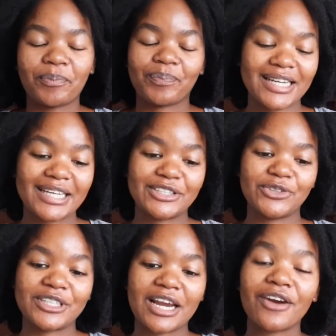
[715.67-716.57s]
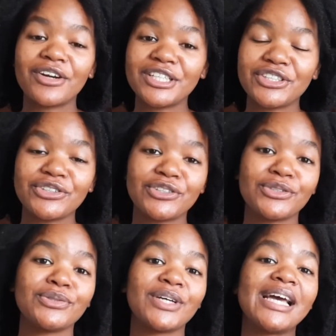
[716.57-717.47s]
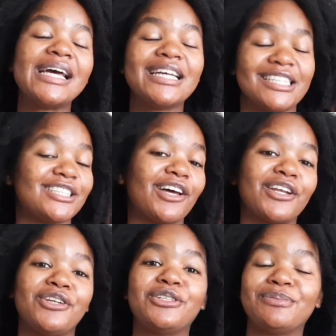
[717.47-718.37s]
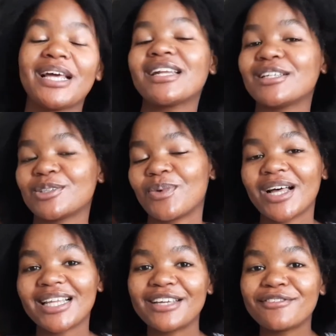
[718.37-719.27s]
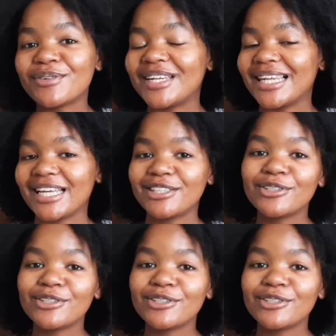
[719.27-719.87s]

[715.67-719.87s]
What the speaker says: I'd like to encourage you to start a YouTube channel as well if you'd like